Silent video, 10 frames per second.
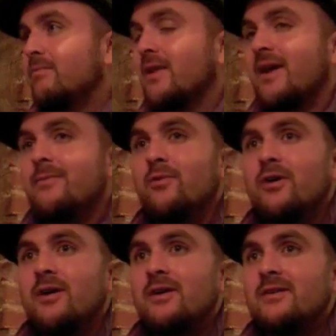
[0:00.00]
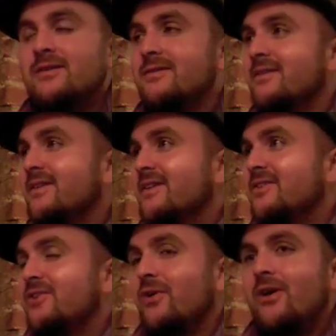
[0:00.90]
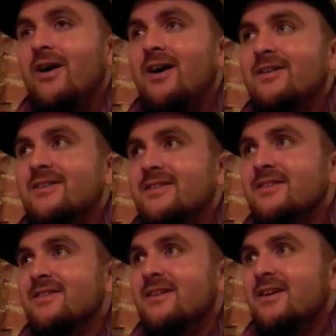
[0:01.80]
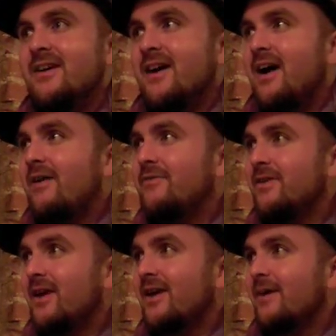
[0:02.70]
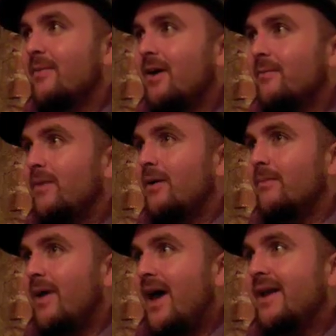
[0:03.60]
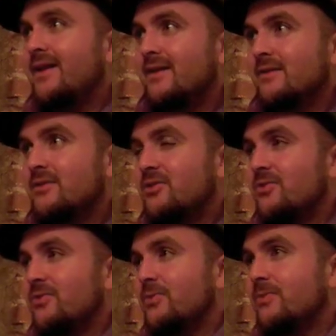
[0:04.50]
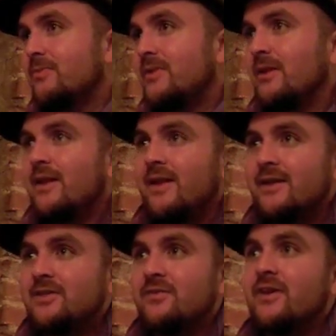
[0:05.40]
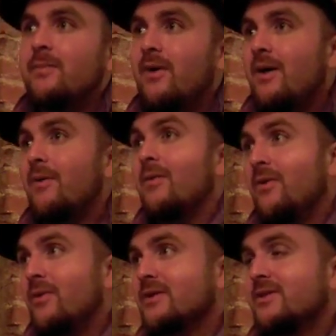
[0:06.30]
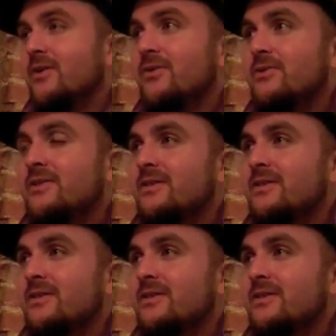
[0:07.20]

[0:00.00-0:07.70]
Blame One and Joe Haas. I feel like I'm adding to the lineage of hip hop on the West Coast.